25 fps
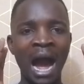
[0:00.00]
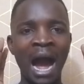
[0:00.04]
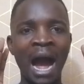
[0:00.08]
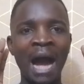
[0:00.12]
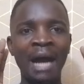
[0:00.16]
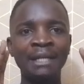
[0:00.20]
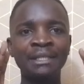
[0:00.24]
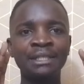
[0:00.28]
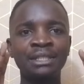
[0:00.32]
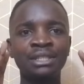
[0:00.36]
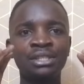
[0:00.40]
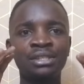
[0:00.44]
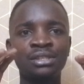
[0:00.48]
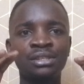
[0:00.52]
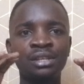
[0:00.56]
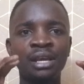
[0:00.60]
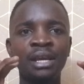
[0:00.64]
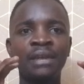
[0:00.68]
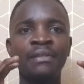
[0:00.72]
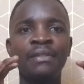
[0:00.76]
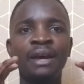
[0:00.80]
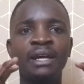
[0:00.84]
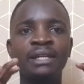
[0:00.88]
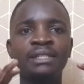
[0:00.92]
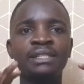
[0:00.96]
And he
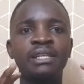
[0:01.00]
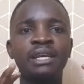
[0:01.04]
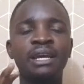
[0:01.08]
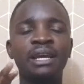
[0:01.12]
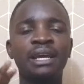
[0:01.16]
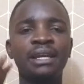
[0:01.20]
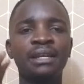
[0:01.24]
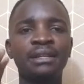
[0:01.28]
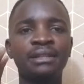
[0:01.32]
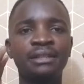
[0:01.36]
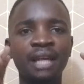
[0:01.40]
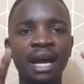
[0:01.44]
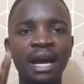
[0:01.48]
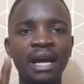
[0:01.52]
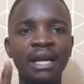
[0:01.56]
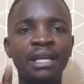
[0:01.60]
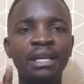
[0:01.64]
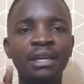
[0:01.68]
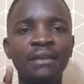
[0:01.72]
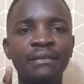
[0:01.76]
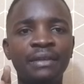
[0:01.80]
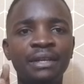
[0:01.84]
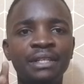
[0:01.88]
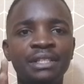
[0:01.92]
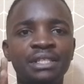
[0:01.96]
said that he
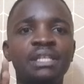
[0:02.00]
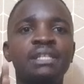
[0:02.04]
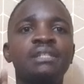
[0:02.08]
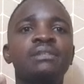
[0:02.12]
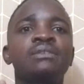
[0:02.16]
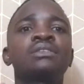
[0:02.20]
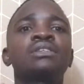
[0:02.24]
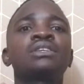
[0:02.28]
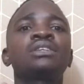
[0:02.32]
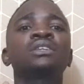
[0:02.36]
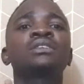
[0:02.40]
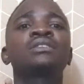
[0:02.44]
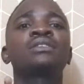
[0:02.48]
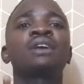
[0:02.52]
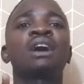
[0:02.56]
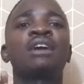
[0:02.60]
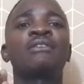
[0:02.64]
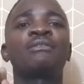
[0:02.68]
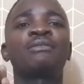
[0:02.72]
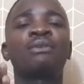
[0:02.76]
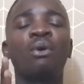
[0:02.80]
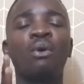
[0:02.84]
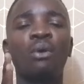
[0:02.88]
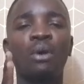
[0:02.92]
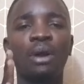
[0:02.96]
thanking the Gen Zs
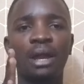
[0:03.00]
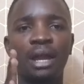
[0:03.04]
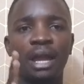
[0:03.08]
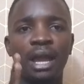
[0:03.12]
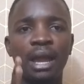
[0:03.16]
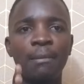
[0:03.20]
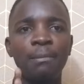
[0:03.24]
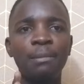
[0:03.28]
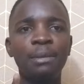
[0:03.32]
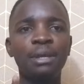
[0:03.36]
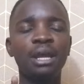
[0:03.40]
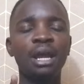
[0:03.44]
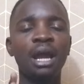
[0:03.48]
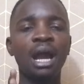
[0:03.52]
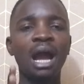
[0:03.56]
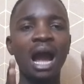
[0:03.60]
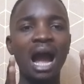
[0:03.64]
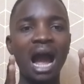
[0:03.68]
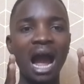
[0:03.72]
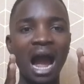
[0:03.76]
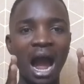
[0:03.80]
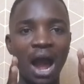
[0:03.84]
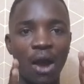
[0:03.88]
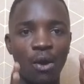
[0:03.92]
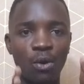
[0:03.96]
for coming
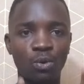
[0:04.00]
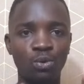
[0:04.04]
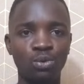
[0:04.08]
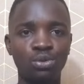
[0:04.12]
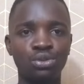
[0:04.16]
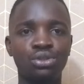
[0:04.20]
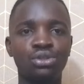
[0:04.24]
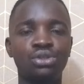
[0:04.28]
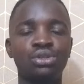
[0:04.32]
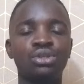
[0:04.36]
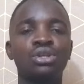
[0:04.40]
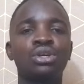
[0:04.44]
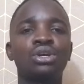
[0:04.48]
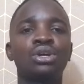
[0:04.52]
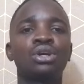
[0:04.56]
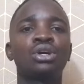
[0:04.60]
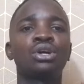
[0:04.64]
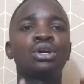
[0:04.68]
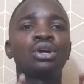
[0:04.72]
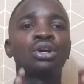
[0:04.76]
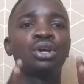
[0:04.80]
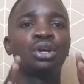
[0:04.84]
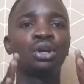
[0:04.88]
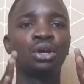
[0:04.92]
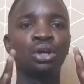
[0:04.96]
out
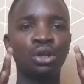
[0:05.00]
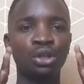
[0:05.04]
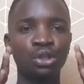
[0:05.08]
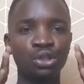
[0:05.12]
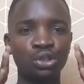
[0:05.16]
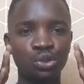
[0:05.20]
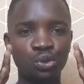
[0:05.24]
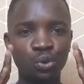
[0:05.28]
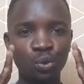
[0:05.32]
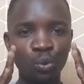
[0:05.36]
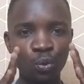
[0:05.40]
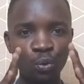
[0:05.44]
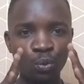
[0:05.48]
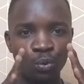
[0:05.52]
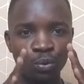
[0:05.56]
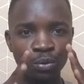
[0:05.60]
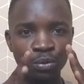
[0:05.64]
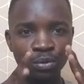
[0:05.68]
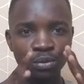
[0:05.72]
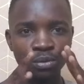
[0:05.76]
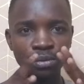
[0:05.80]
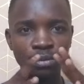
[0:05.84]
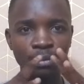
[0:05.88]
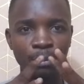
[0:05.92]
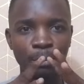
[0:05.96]
to
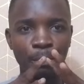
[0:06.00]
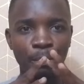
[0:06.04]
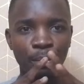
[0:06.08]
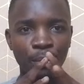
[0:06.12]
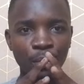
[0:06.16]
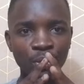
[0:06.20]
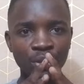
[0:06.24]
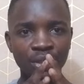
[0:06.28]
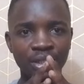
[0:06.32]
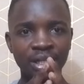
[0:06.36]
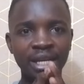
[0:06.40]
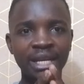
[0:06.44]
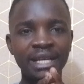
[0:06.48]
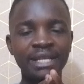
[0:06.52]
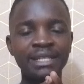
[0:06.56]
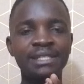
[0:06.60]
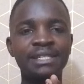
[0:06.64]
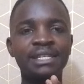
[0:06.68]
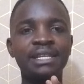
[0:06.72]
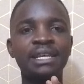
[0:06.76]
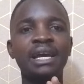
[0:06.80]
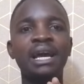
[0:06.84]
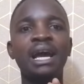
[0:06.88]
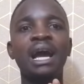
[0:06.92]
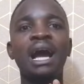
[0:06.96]

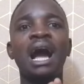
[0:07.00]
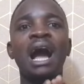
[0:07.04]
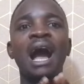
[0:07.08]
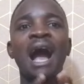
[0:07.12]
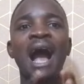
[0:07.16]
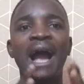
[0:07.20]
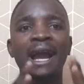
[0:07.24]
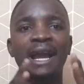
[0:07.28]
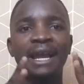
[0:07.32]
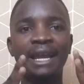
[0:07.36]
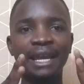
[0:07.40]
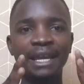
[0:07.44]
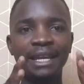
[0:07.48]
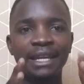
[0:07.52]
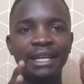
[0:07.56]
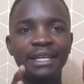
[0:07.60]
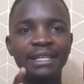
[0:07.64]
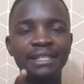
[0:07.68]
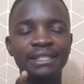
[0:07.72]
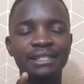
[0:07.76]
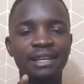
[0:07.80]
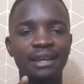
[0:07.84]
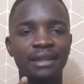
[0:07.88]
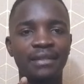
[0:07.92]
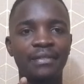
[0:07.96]
protest
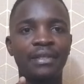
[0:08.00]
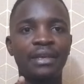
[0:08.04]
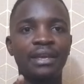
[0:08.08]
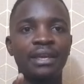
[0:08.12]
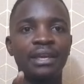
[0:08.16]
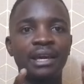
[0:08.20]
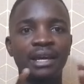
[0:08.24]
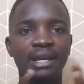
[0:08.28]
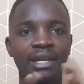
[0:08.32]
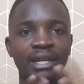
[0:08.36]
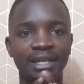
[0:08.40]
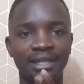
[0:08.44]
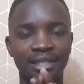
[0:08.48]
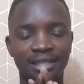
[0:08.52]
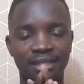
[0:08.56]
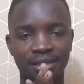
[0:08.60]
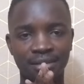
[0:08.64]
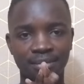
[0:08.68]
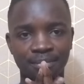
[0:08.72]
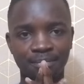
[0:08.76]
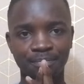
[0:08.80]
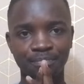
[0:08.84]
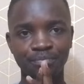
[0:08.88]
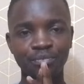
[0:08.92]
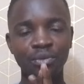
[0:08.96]
against their
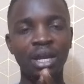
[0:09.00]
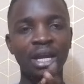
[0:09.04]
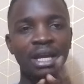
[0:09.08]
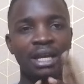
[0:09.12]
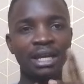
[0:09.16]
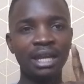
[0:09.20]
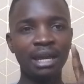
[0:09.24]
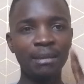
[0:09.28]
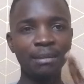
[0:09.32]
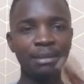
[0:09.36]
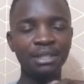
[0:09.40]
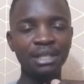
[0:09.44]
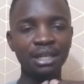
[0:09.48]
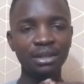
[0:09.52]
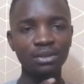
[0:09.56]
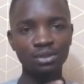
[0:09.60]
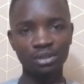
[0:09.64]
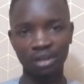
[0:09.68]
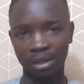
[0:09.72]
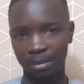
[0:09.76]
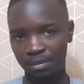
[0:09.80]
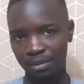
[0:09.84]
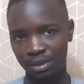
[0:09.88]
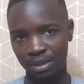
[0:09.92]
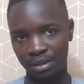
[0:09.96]
rights. Let me tell you
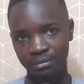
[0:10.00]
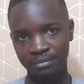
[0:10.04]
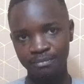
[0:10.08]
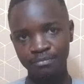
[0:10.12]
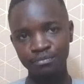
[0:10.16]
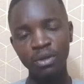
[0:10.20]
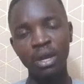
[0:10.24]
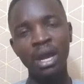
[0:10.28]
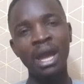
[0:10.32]
something.